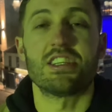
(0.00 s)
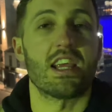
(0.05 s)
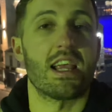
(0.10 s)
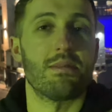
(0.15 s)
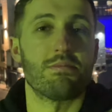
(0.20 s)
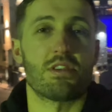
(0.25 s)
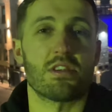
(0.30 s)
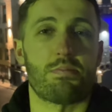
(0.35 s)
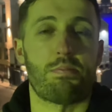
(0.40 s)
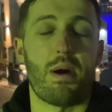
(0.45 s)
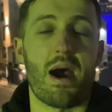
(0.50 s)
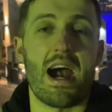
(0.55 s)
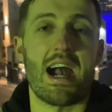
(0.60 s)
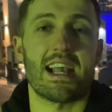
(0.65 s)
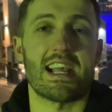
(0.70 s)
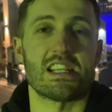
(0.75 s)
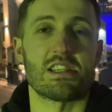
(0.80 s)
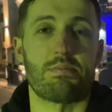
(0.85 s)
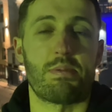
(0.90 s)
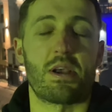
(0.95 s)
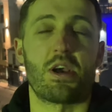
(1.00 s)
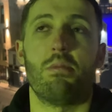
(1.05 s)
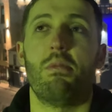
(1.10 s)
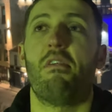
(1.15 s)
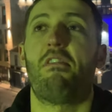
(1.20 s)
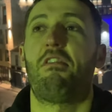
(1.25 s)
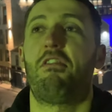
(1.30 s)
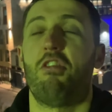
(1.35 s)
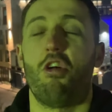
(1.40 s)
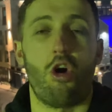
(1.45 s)
James's Park, it's become
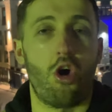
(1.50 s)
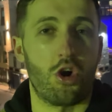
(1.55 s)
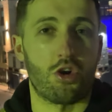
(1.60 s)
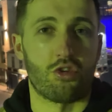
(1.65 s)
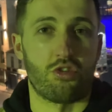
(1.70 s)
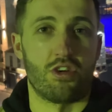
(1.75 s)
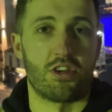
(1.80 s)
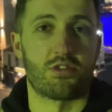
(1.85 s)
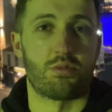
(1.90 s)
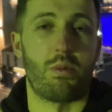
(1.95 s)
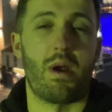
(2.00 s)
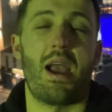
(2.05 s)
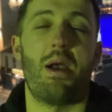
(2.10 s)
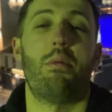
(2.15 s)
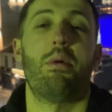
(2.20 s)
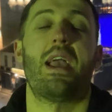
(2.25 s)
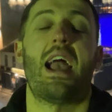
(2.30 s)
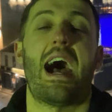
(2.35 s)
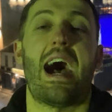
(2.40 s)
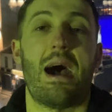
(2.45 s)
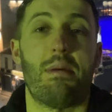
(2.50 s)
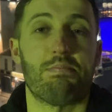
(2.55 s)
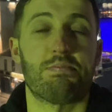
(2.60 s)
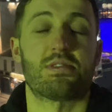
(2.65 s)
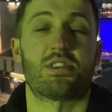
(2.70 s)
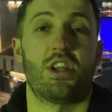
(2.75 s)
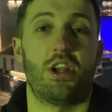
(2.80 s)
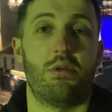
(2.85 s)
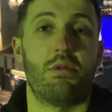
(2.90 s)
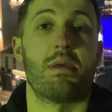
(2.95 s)
a fortress where we
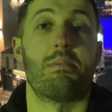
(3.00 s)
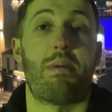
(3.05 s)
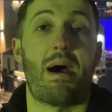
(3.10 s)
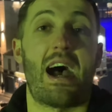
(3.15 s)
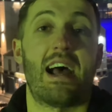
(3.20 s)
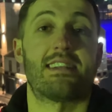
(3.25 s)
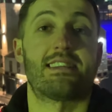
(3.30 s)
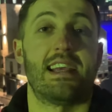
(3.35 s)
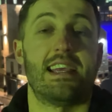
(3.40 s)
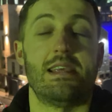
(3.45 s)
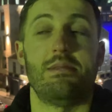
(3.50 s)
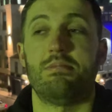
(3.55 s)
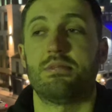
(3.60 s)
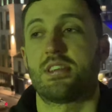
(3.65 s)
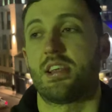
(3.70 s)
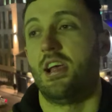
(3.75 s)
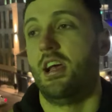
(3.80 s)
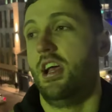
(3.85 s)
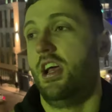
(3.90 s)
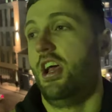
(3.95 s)
absolutely batter teams.